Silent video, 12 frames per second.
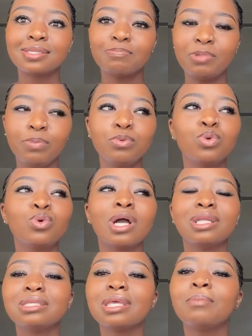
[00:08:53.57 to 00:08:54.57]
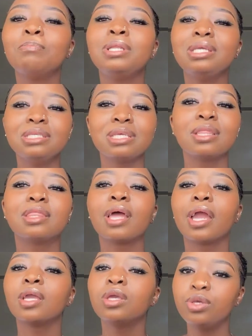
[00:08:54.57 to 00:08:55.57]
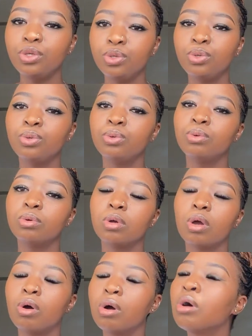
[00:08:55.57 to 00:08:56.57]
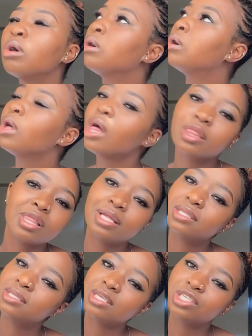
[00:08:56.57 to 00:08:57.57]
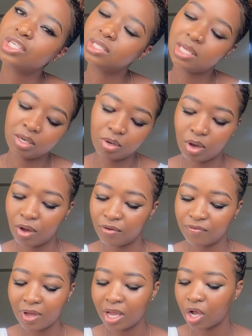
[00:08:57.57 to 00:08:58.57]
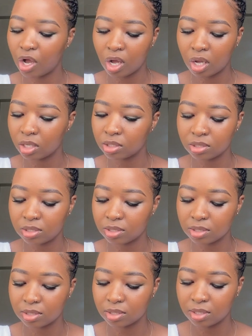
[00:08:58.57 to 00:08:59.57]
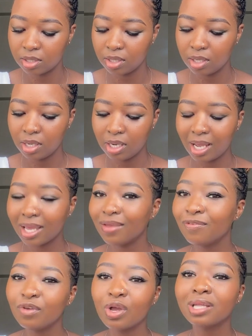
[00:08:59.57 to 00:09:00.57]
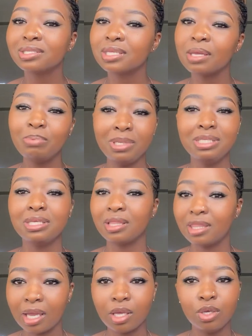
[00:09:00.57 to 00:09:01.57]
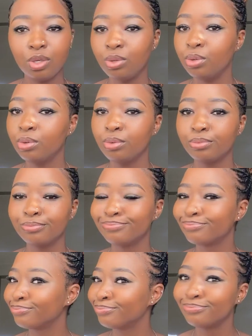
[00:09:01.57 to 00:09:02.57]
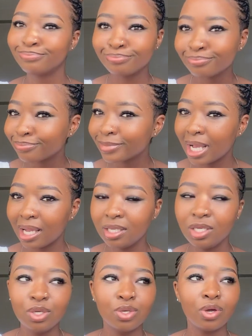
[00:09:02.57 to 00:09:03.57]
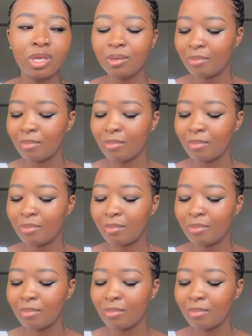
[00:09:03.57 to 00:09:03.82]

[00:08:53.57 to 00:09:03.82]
people who can say please and thank you. Oh, that's such a turn off. I can't. Like, if you can't say please and thank you, honey, you're not in